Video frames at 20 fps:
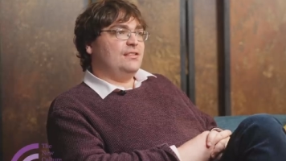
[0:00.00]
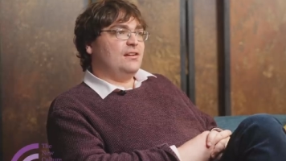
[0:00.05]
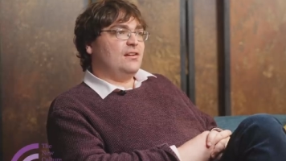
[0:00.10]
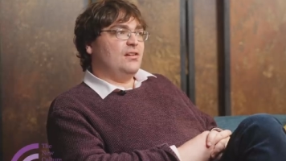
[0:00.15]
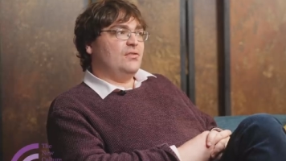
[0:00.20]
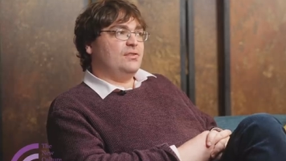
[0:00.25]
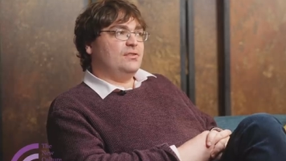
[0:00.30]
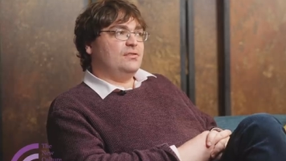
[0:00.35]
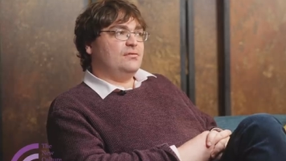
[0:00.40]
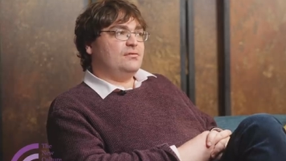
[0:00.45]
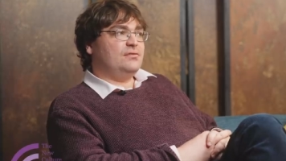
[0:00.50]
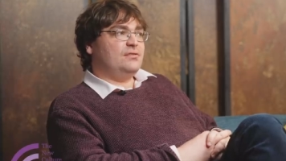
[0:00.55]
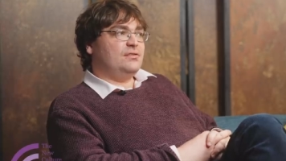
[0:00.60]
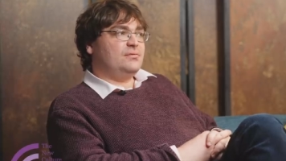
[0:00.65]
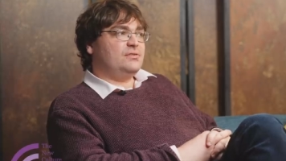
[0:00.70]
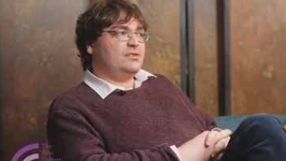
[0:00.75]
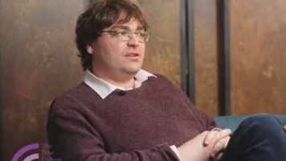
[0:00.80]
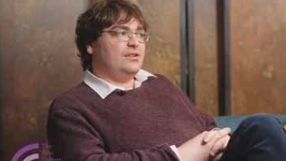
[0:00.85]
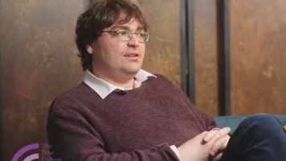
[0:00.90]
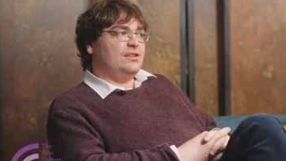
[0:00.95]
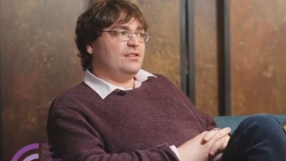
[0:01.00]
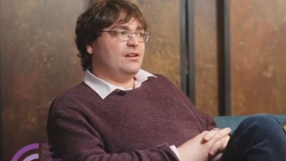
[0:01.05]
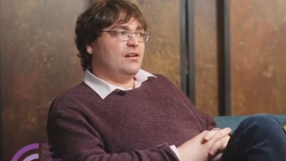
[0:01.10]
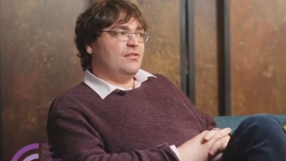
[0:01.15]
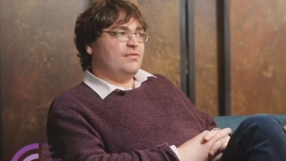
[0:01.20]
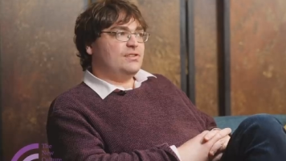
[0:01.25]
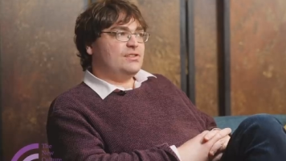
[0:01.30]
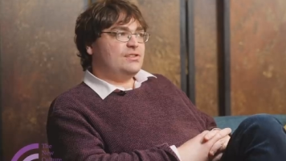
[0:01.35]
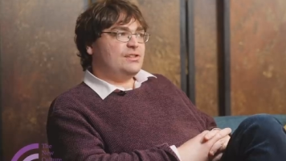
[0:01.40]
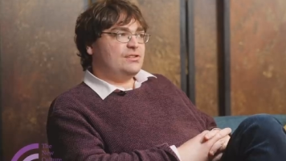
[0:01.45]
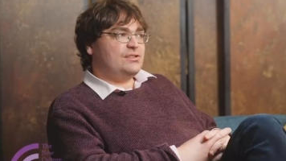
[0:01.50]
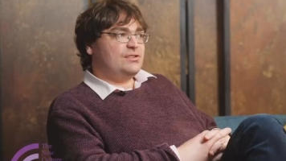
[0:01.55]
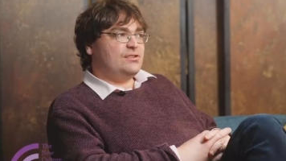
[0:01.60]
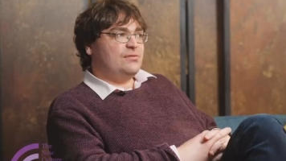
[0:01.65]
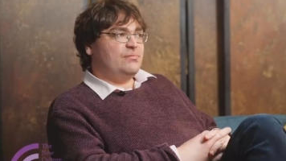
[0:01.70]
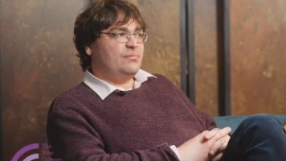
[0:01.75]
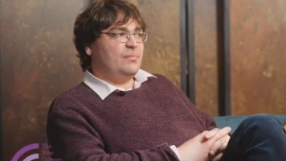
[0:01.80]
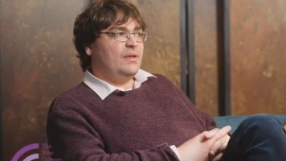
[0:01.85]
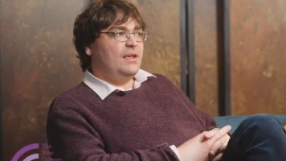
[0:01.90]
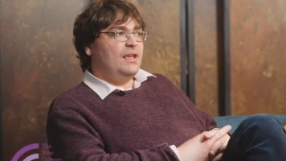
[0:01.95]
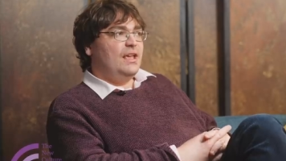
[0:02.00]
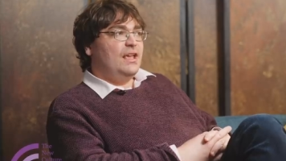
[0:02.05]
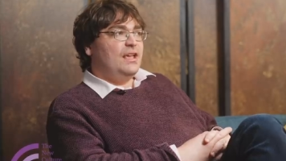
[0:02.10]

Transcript: the current, certainly in the current system.